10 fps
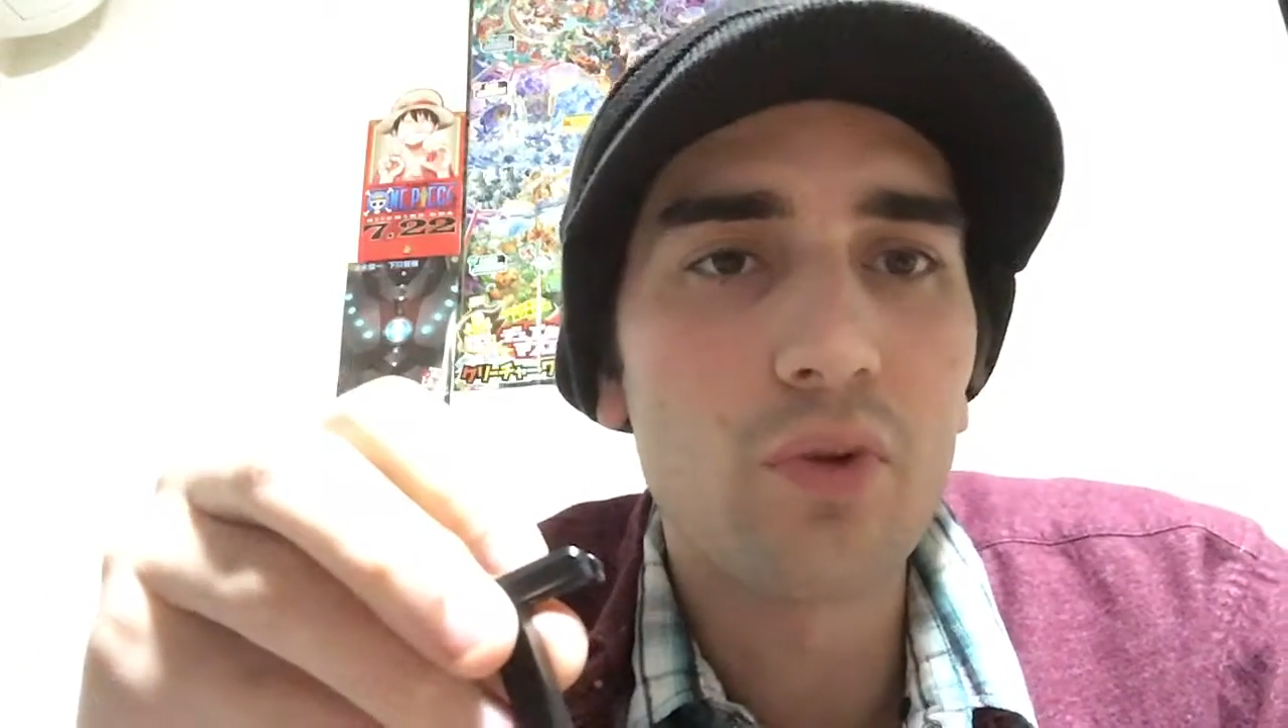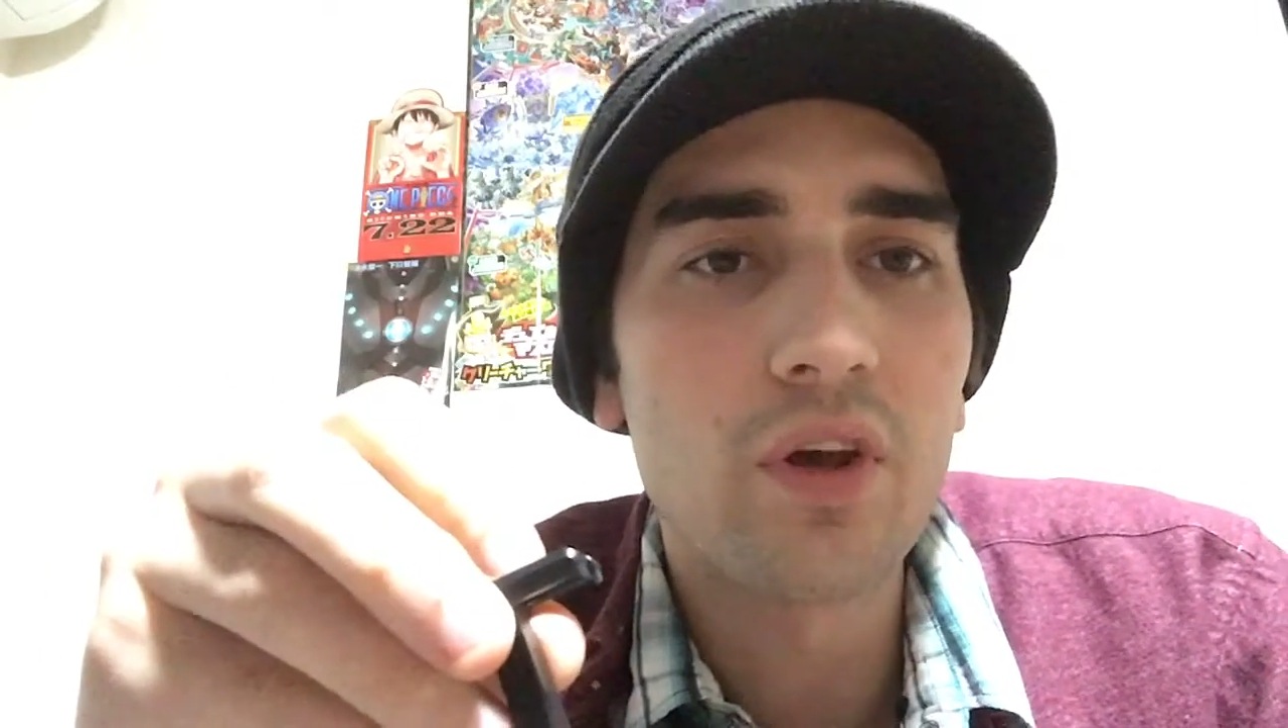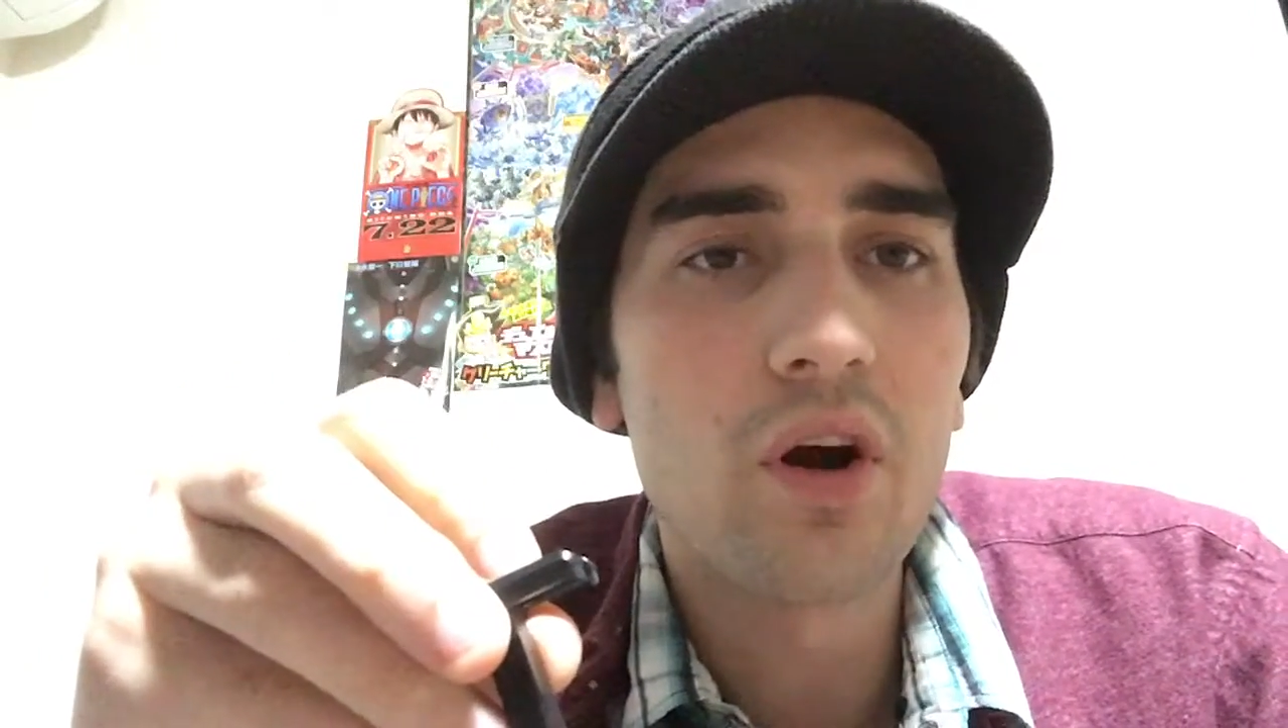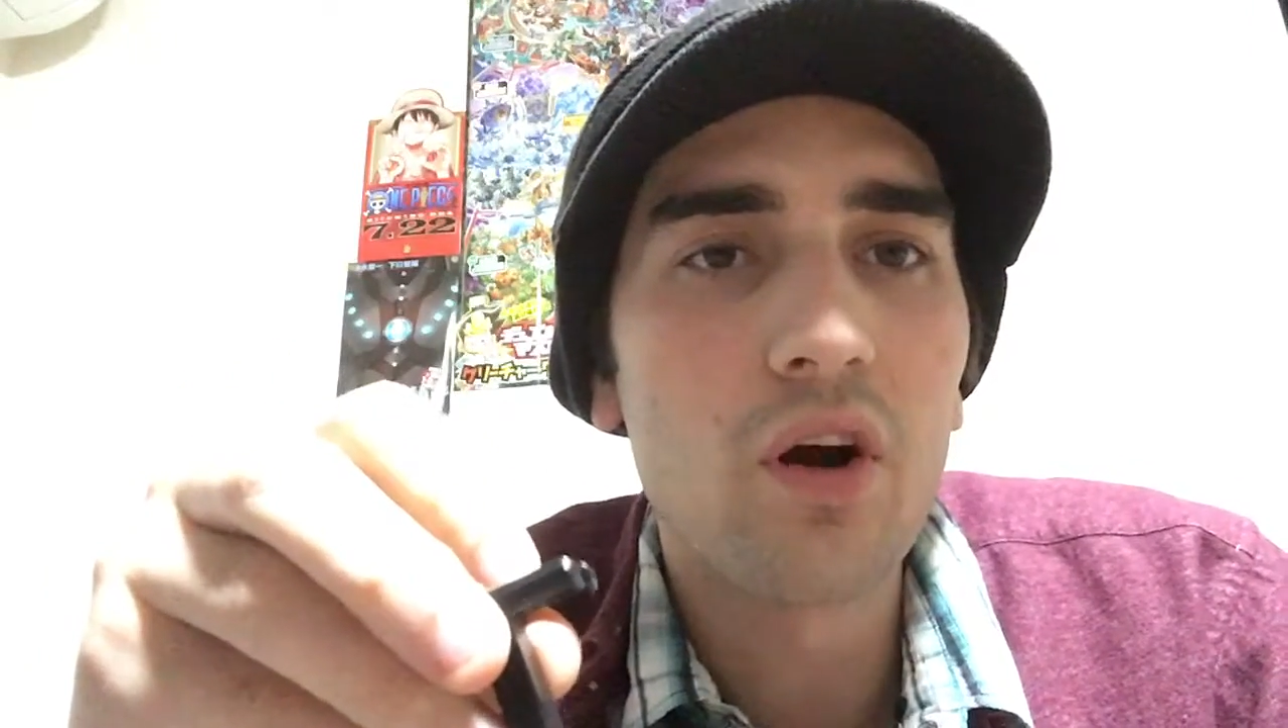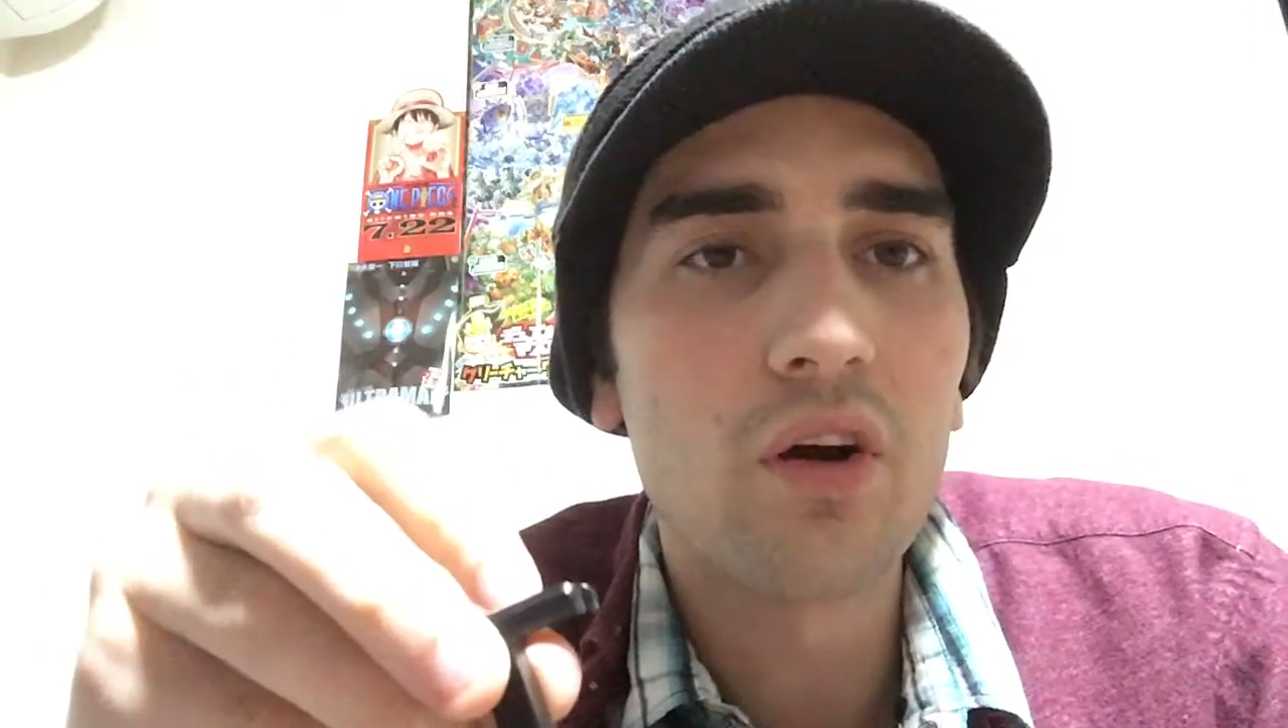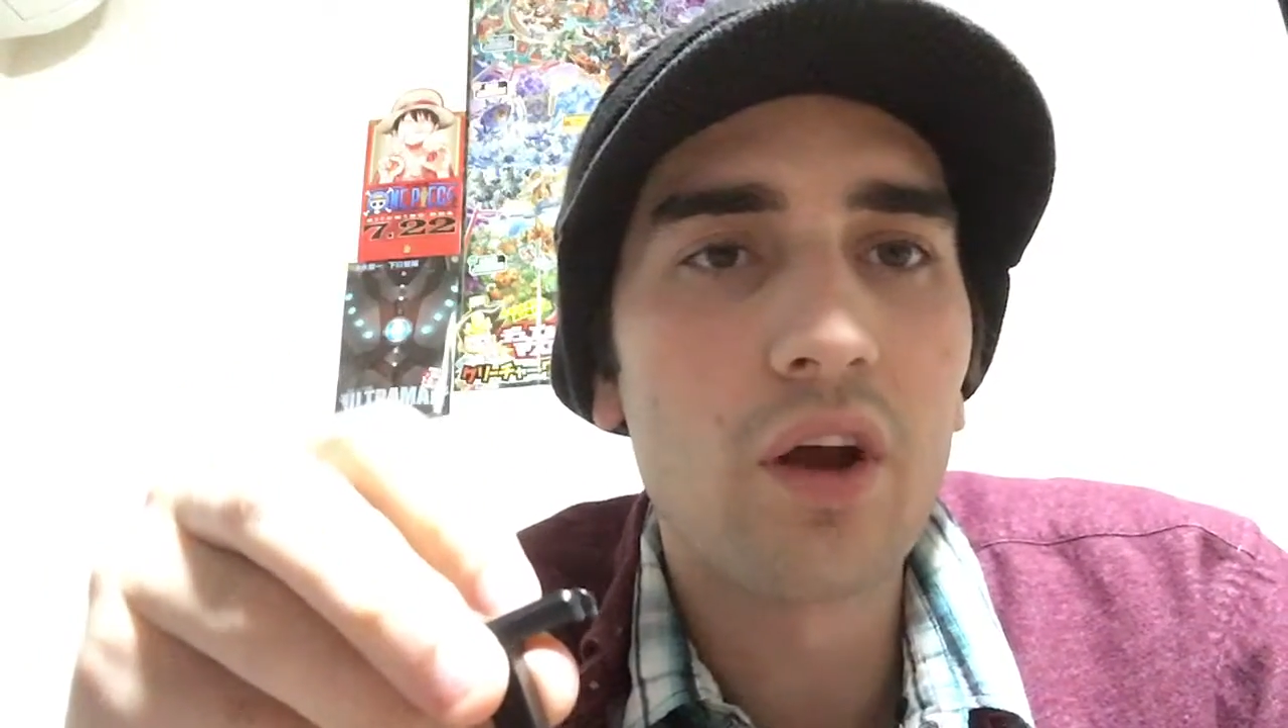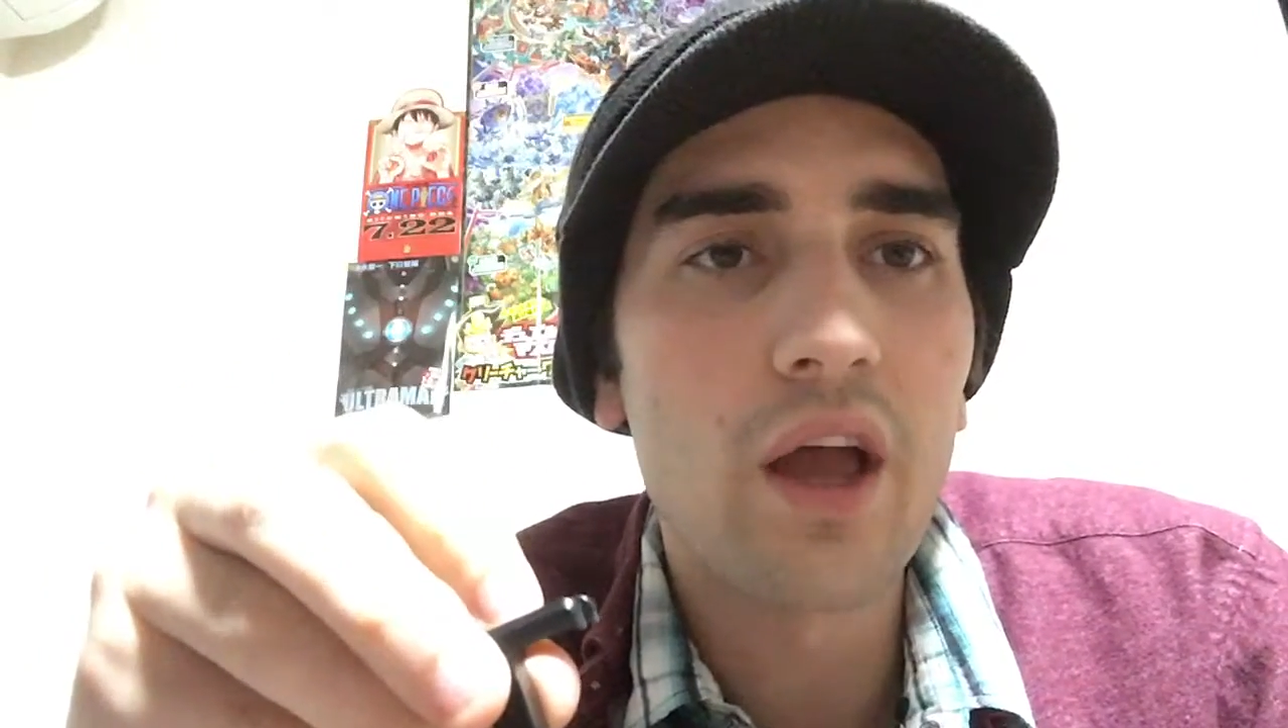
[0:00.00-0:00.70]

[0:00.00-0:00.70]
what they are,